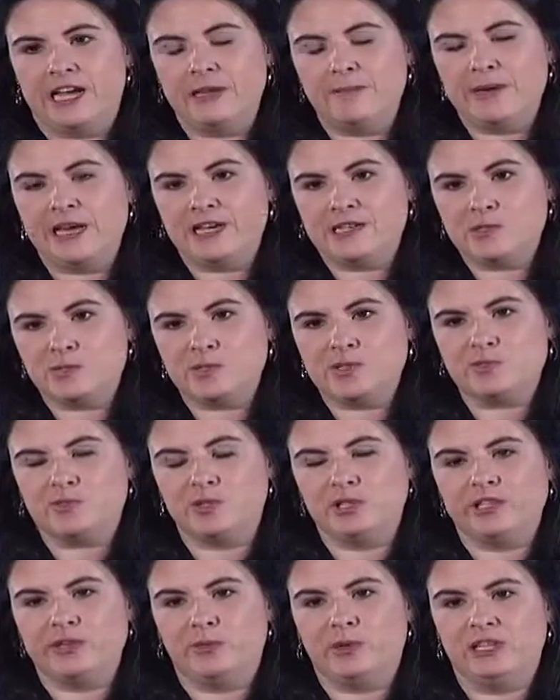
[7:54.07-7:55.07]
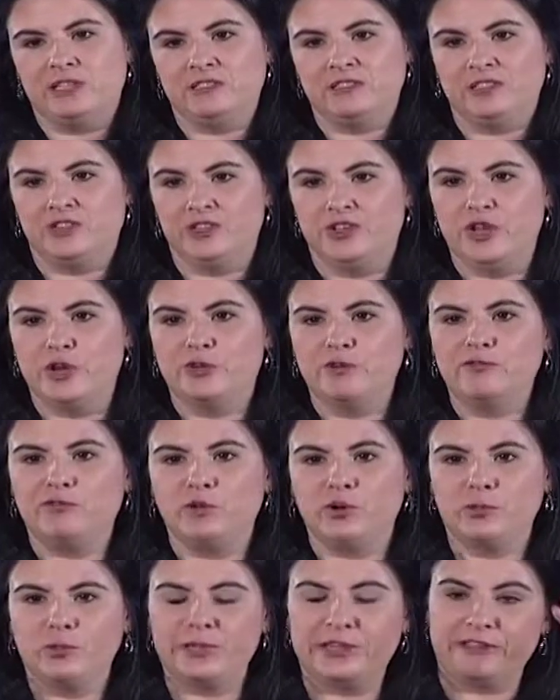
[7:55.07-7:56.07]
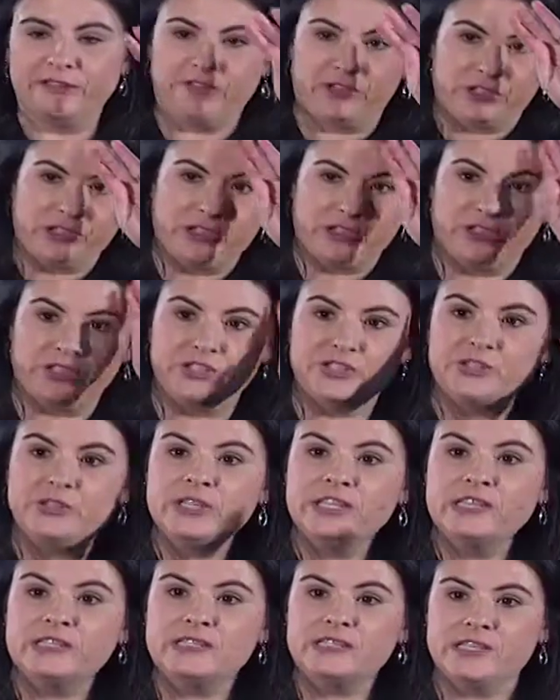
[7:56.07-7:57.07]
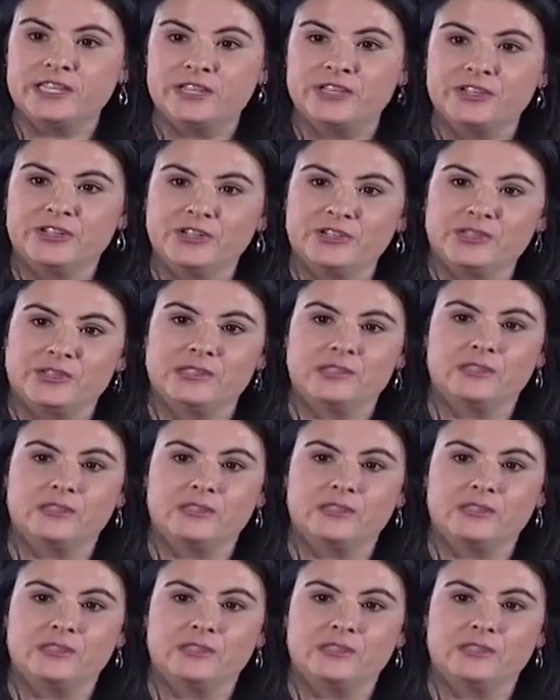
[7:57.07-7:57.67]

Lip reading: IMAX was really well known for when they first started doing these theaters,